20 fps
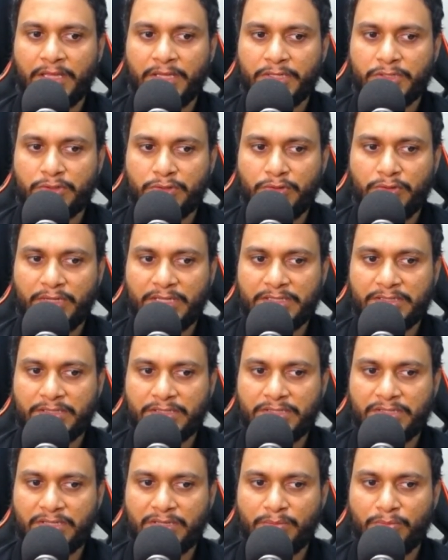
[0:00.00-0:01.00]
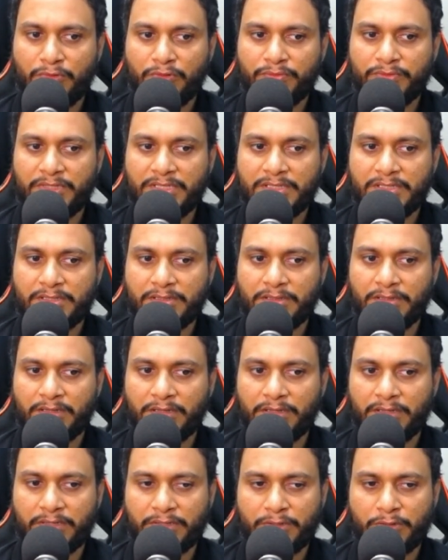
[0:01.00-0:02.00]
so you can just remove this
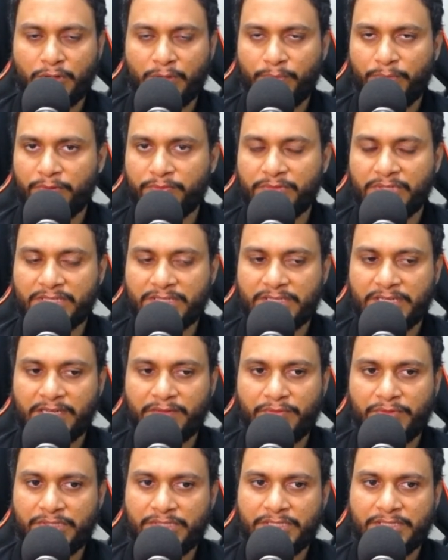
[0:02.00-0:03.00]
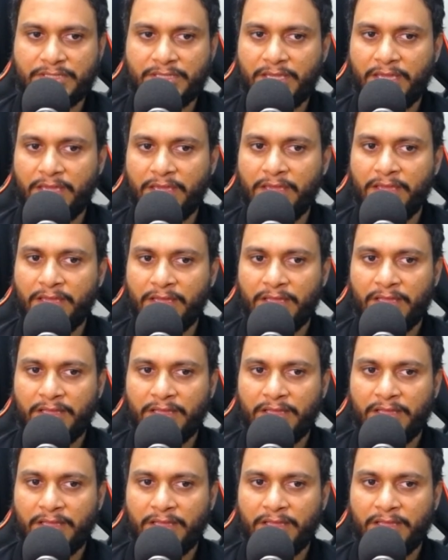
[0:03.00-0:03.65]
uh, top of the stack which is a